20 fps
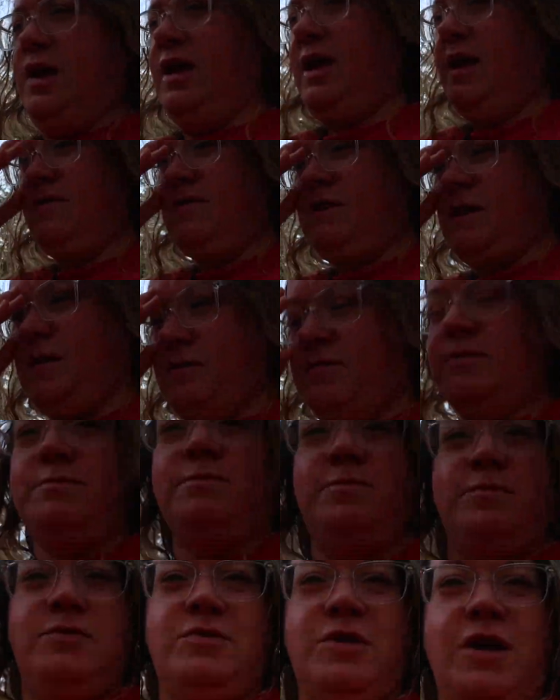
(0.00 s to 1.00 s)
I have to
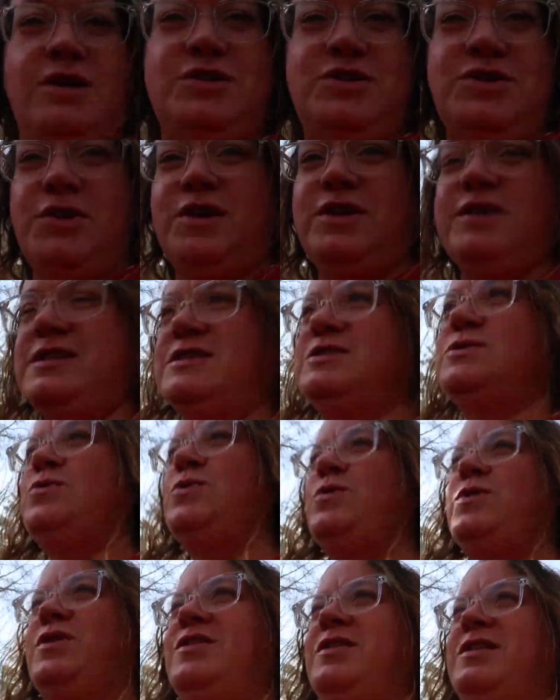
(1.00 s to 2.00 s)
not show you the school.